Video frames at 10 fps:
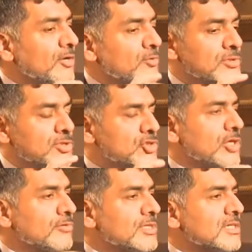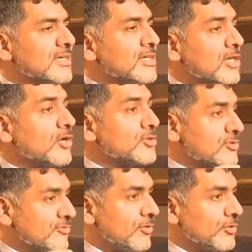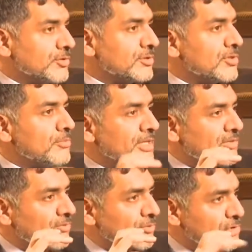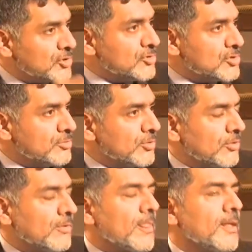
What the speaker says: and also generally slightly larger font. Don't make the font too small.